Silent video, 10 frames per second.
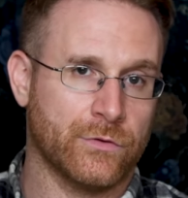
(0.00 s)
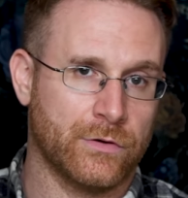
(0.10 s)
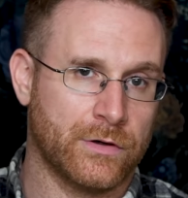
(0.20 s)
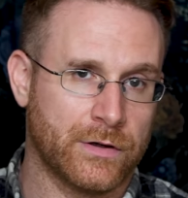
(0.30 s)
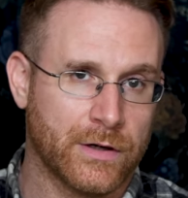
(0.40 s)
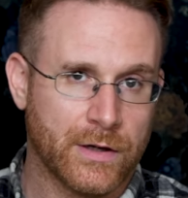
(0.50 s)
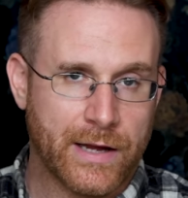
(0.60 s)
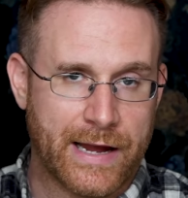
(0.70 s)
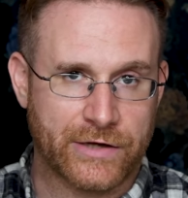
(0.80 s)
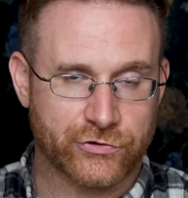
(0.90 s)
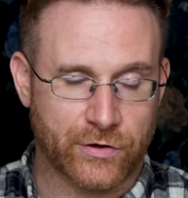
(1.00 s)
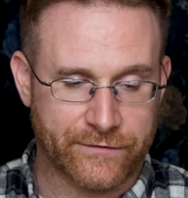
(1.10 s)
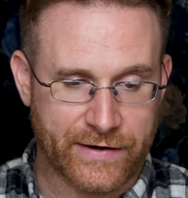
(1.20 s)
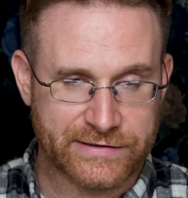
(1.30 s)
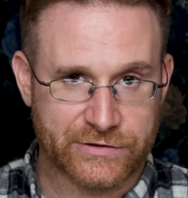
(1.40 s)
your Android
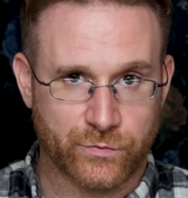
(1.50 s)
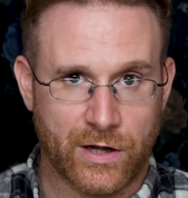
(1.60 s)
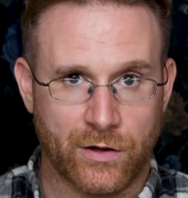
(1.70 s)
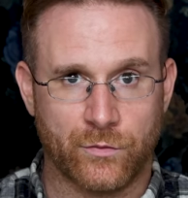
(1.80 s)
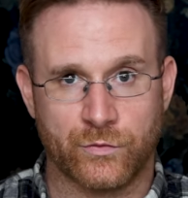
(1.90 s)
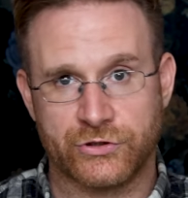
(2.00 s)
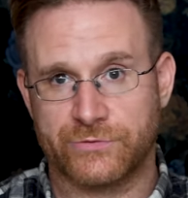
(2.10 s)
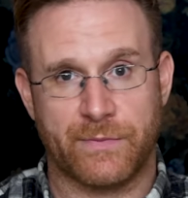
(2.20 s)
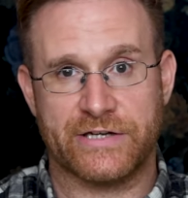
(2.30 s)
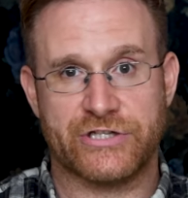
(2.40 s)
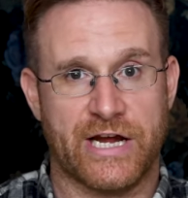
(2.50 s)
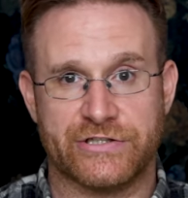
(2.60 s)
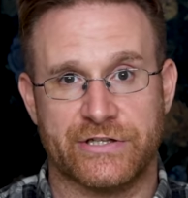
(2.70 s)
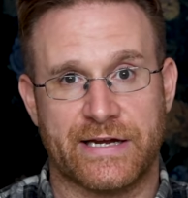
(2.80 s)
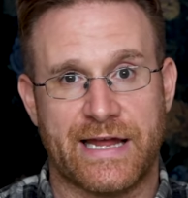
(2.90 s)
device as well just by
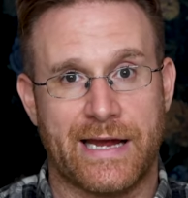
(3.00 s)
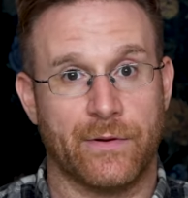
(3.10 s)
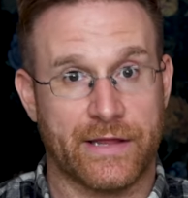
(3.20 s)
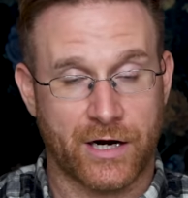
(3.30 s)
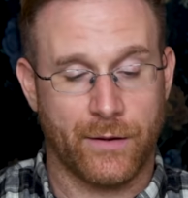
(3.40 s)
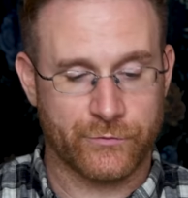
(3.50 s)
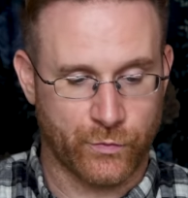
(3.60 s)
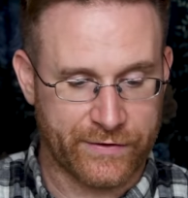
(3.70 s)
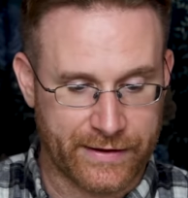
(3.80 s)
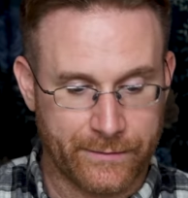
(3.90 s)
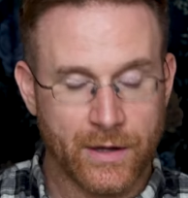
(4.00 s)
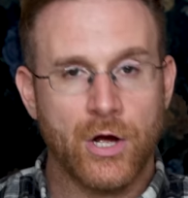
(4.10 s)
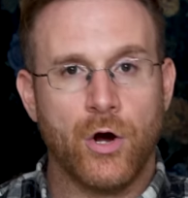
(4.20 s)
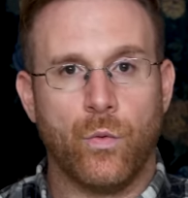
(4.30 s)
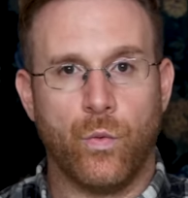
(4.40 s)
changing the cable that comes with it.
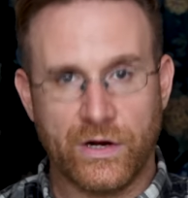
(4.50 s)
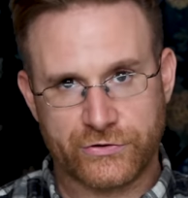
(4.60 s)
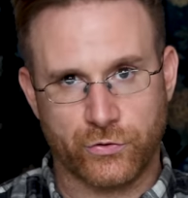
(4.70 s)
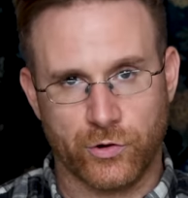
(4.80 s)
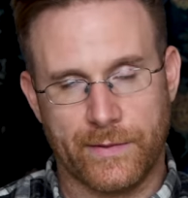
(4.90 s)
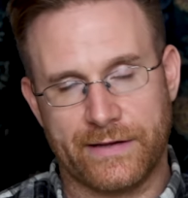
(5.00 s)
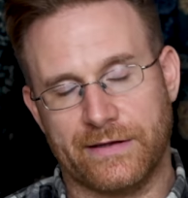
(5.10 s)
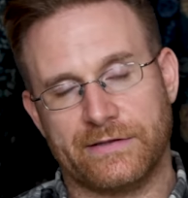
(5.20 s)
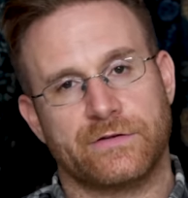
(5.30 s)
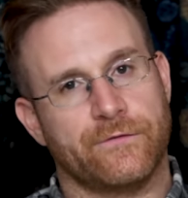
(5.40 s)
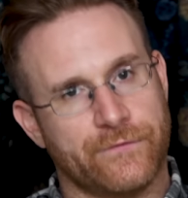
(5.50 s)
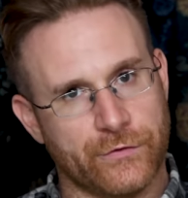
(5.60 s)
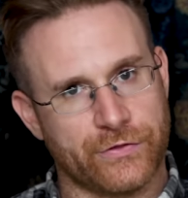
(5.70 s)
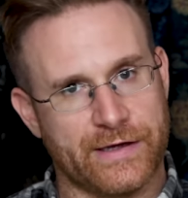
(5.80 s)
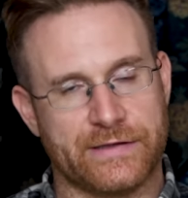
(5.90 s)
What's cool about this?
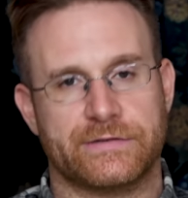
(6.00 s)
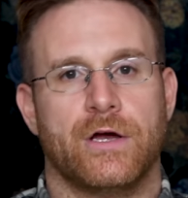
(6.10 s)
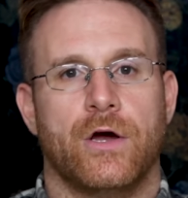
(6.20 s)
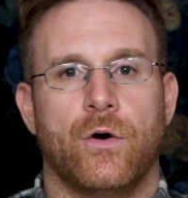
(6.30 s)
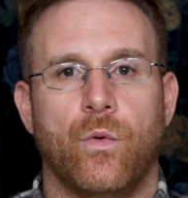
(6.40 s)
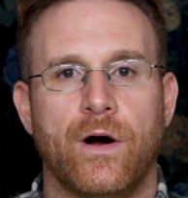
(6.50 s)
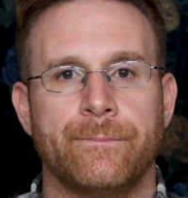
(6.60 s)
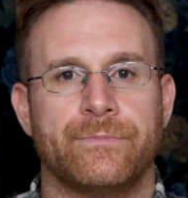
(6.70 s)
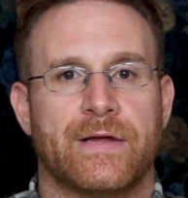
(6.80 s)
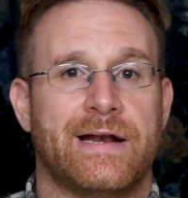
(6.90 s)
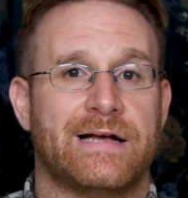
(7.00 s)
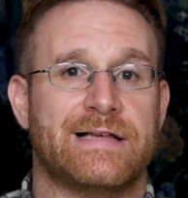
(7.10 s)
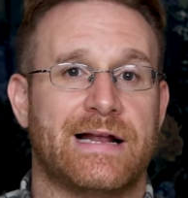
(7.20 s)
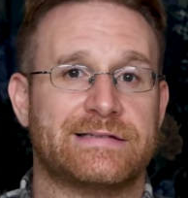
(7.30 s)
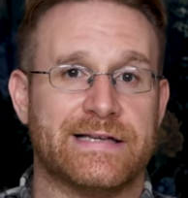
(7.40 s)
Few things. One, it has
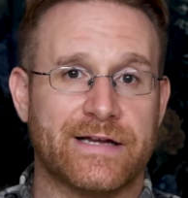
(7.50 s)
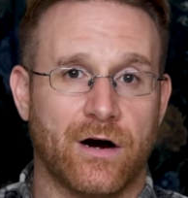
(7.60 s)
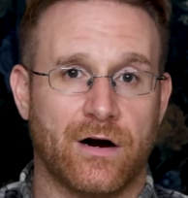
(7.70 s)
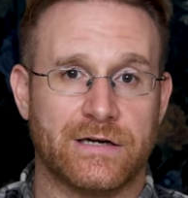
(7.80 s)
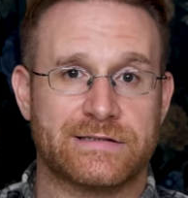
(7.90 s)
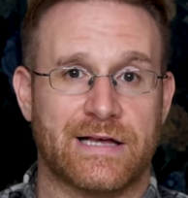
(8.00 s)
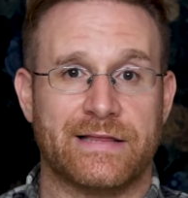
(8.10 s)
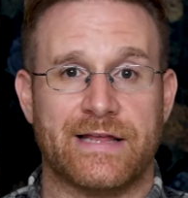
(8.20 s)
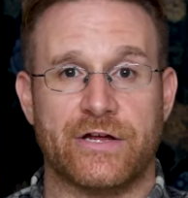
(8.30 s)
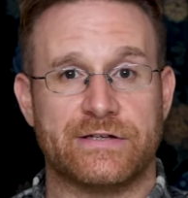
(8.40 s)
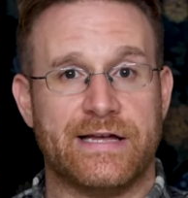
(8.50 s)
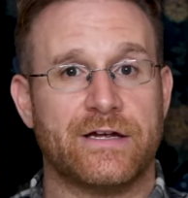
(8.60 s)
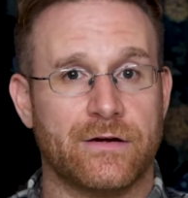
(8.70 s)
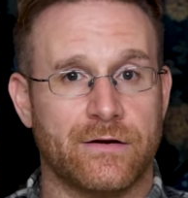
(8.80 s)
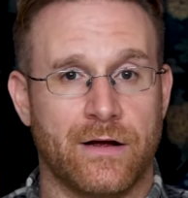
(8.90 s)
that SD card slot that you can
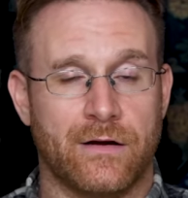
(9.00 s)
take your,